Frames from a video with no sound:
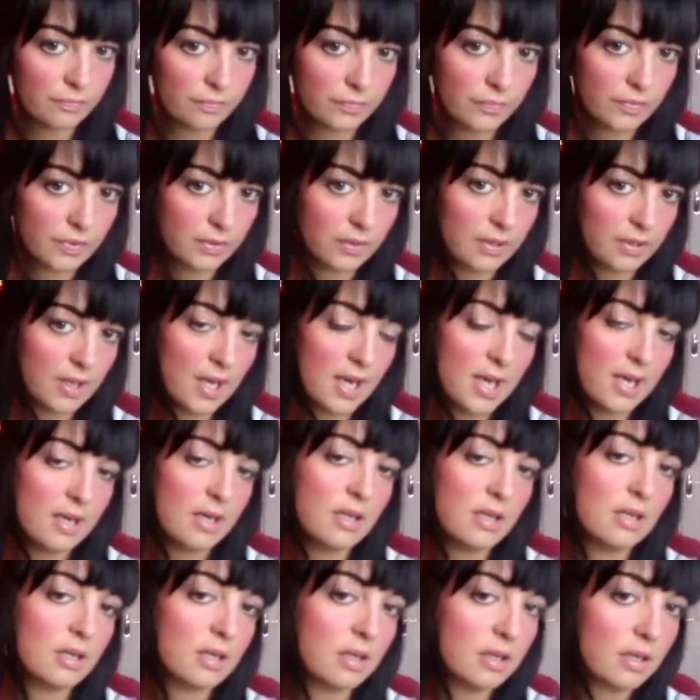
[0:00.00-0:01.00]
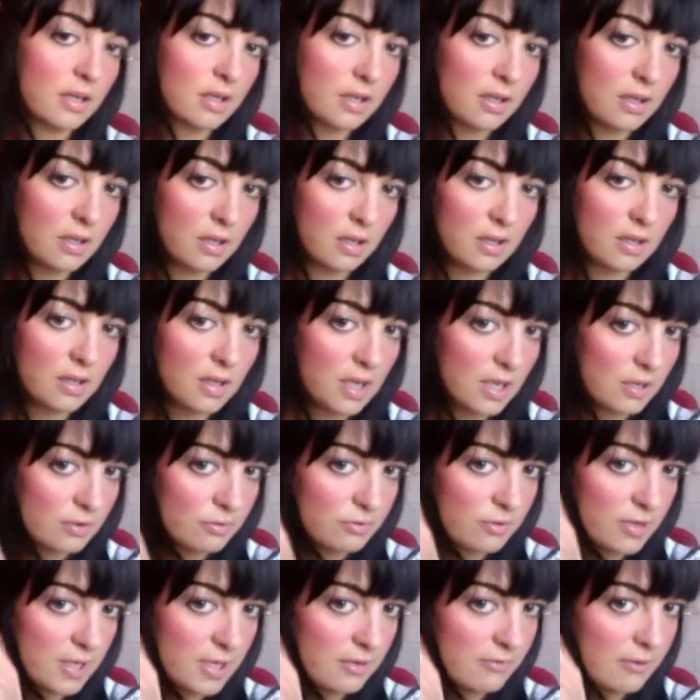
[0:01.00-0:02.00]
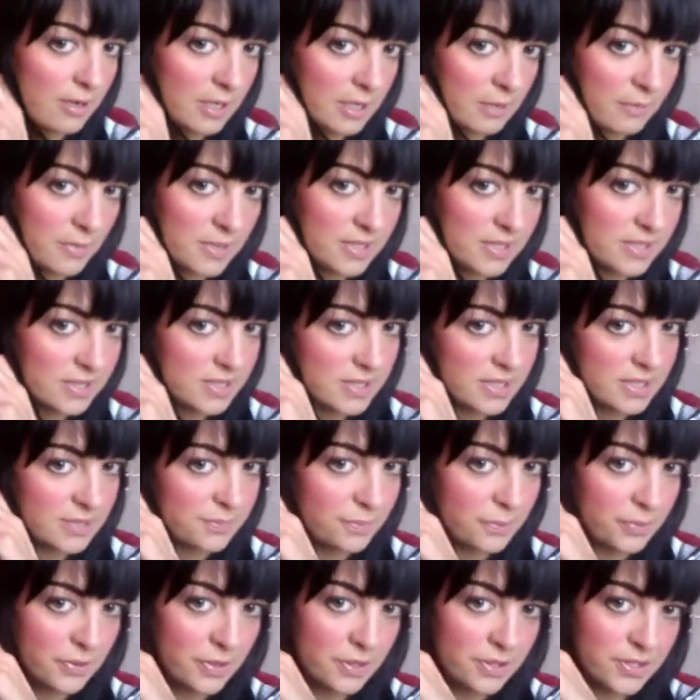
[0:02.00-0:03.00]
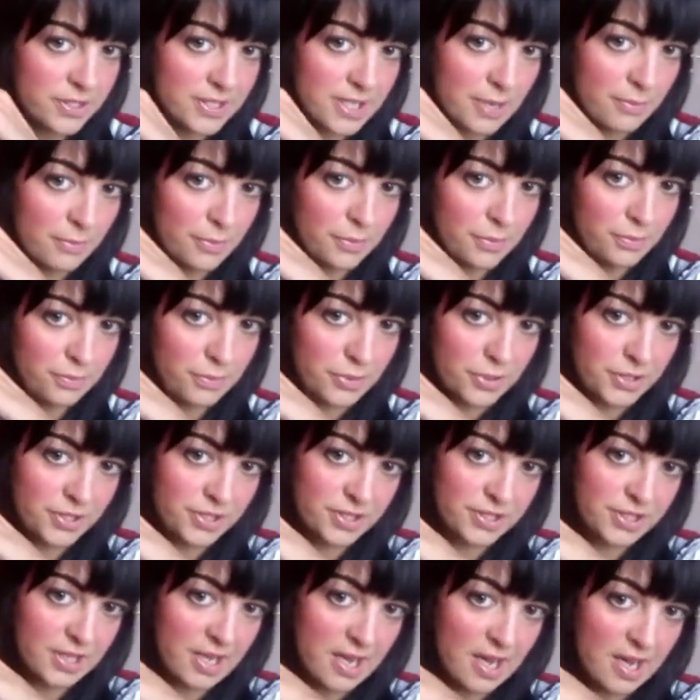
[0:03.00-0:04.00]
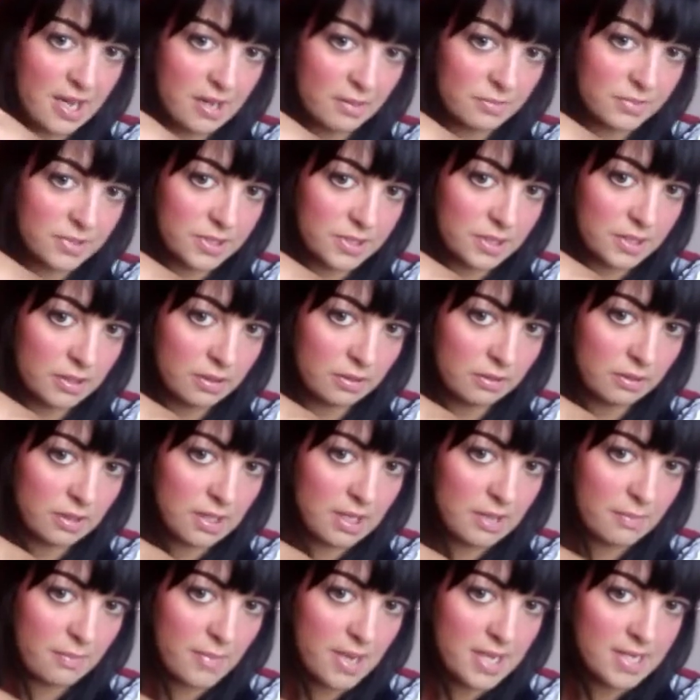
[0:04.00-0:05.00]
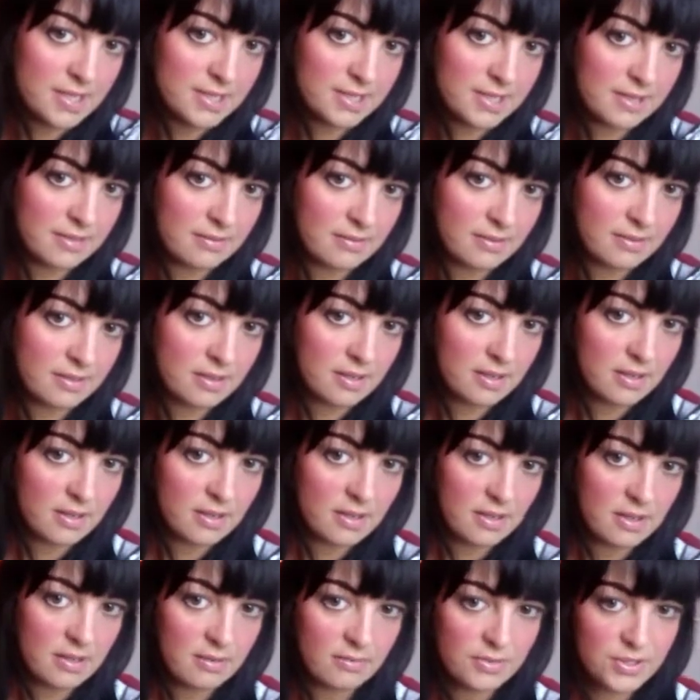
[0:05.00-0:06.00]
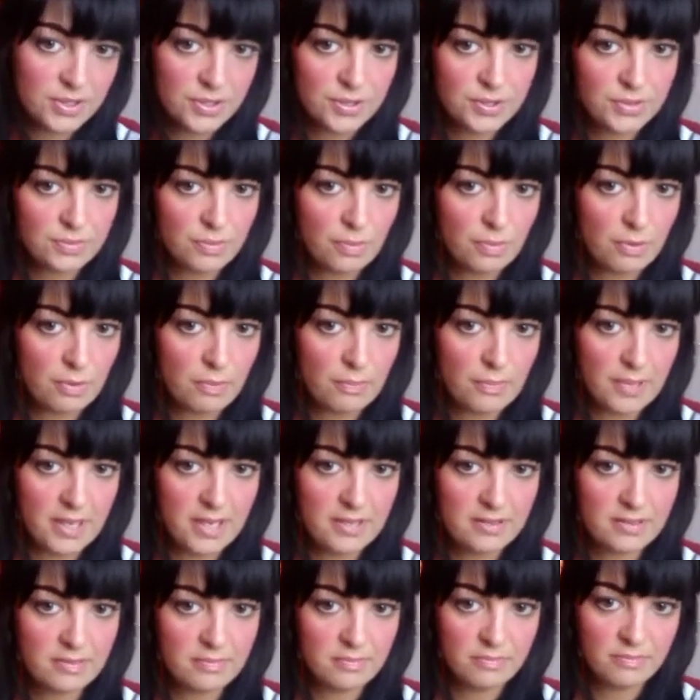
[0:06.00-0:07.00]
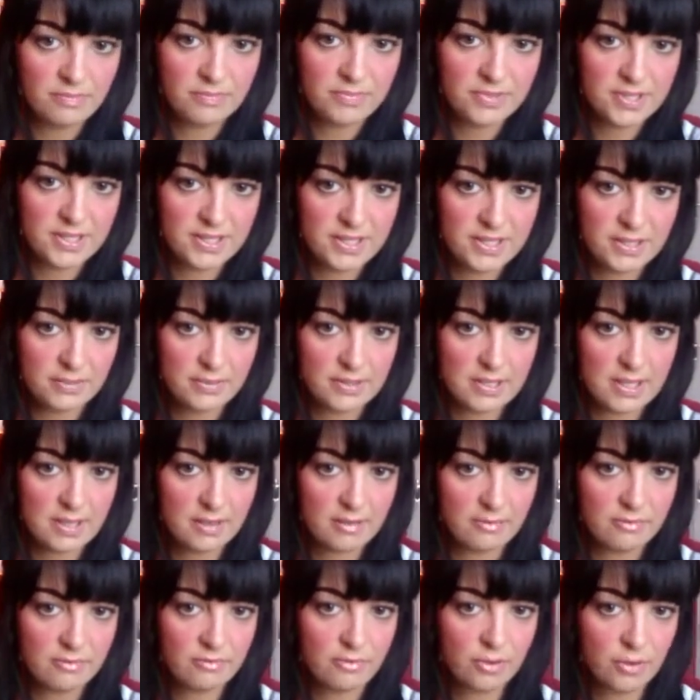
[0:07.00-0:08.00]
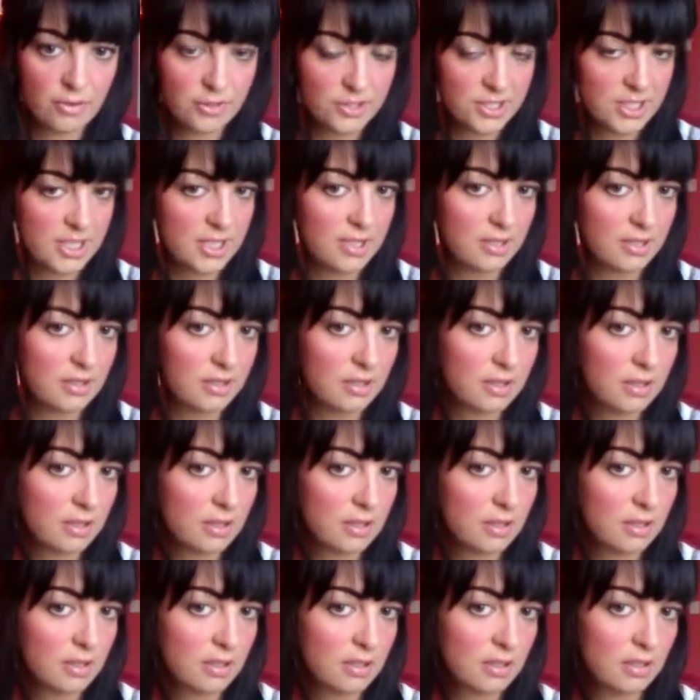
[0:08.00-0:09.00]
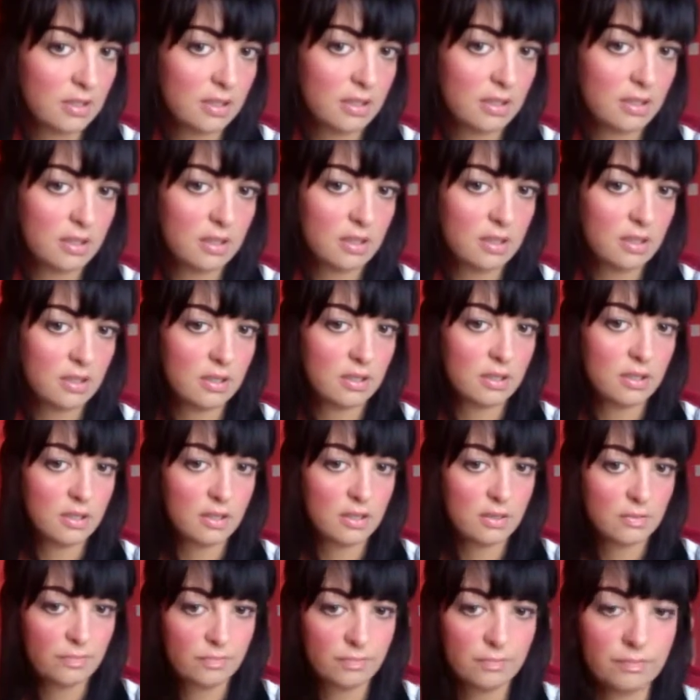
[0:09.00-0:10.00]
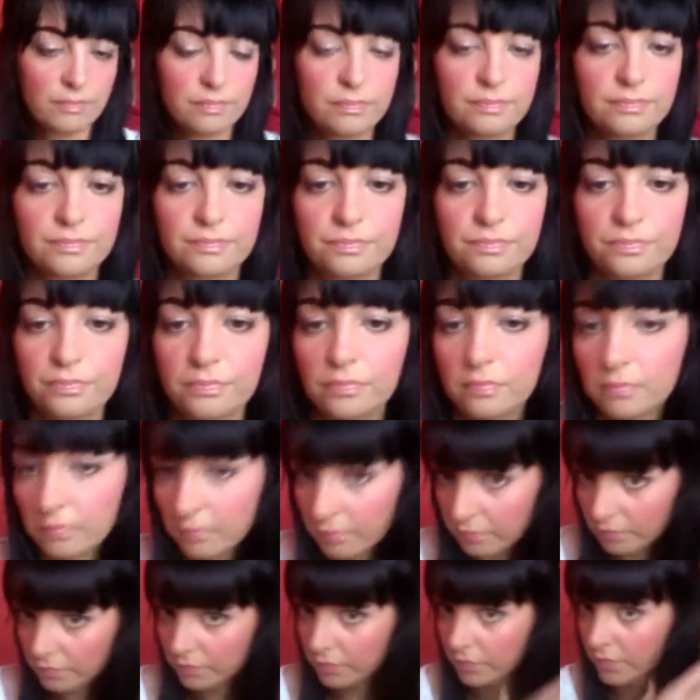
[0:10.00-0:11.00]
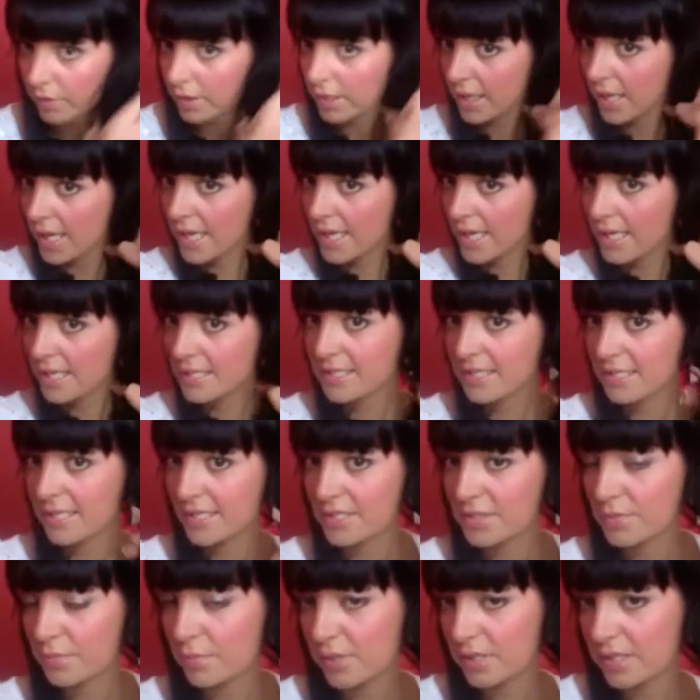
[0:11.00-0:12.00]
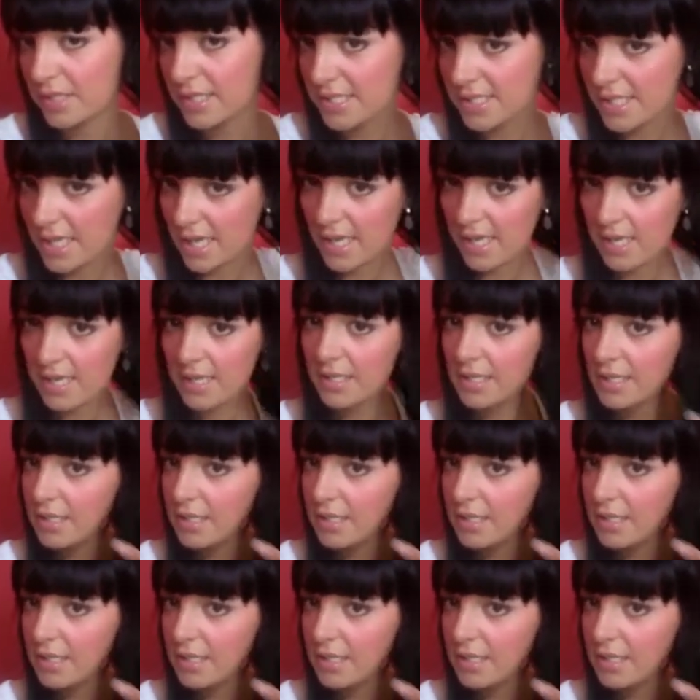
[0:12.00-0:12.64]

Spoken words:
Okay, I'd really recommend this brush. Denman brushes are absolutely amazing. I've sworn by them since I was like 14. Okay, so that's one side.